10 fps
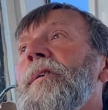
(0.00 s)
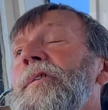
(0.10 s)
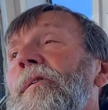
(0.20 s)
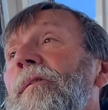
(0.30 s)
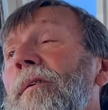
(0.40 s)

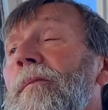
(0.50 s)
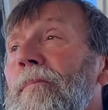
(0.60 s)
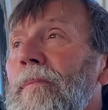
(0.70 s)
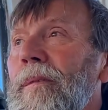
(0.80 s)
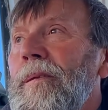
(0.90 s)
So,
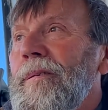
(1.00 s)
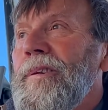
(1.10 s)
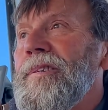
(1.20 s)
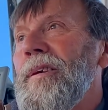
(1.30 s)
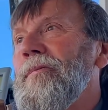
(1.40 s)

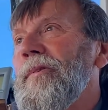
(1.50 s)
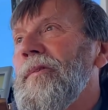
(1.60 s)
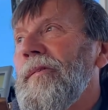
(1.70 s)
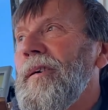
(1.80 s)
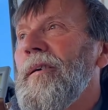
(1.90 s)
this day we're
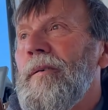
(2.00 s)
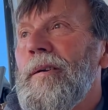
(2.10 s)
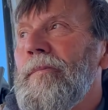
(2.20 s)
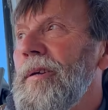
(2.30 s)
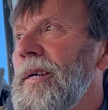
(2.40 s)
going across,
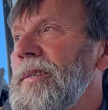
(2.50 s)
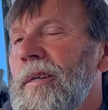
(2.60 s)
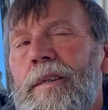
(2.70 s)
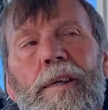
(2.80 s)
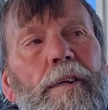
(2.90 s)
I'm dressed,
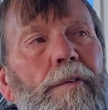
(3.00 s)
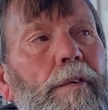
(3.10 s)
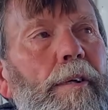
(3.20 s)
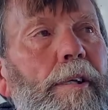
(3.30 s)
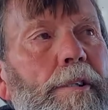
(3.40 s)
talking to
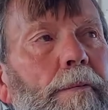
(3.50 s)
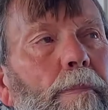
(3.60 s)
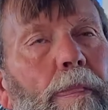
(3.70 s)
the guy, I said,